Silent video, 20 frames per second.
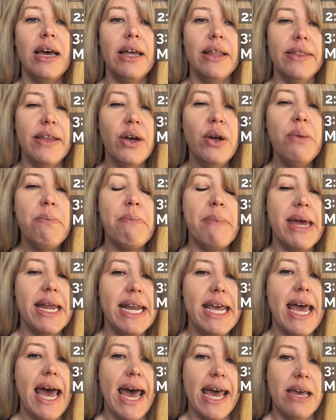There are
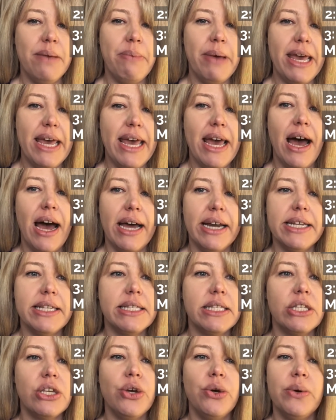many AP
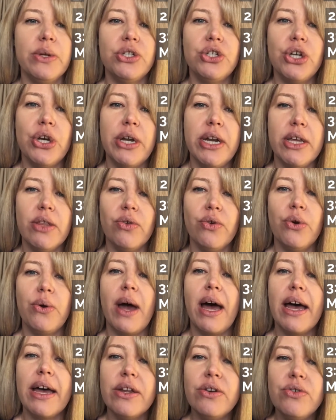artists who are churning through
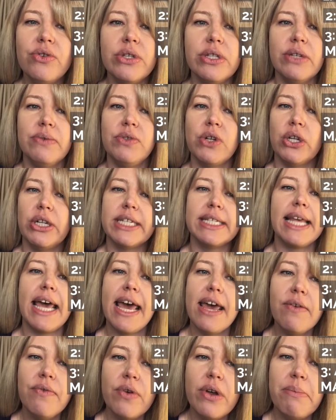hundreds of dollars
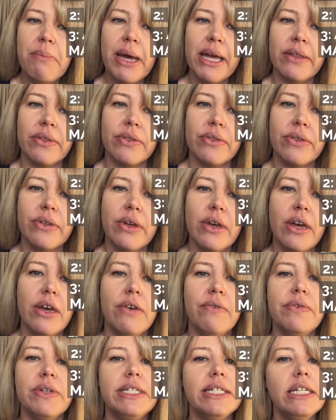every month
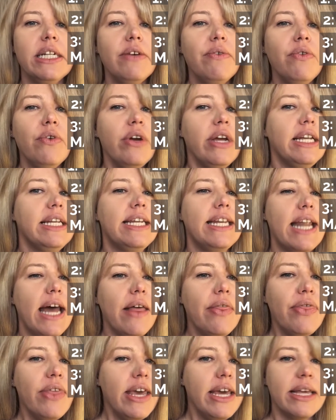for delivering
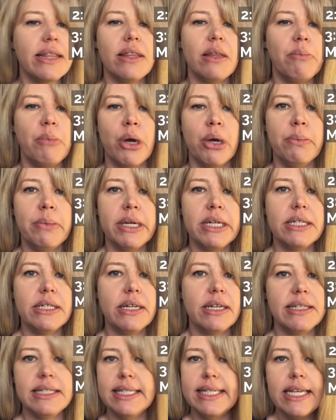nothing at the moment.
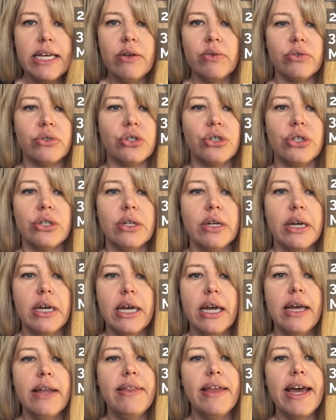Zilch!
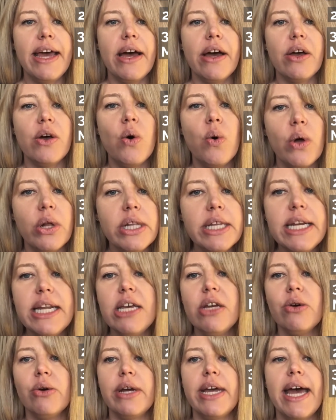They are quality
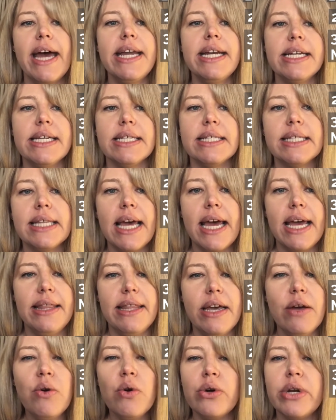creators and
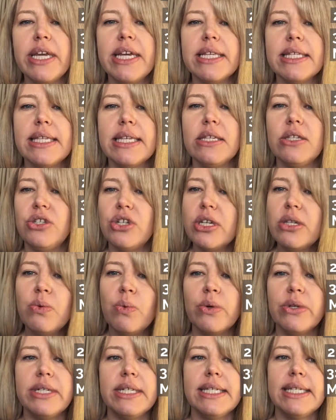their audiences just
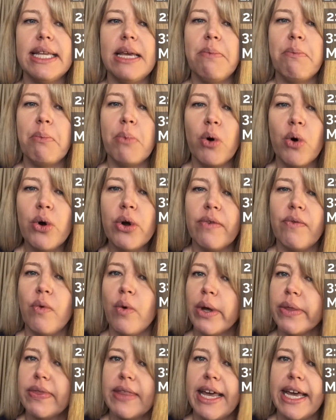want to see more of
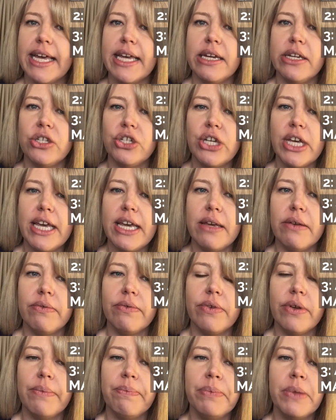what they can achieve.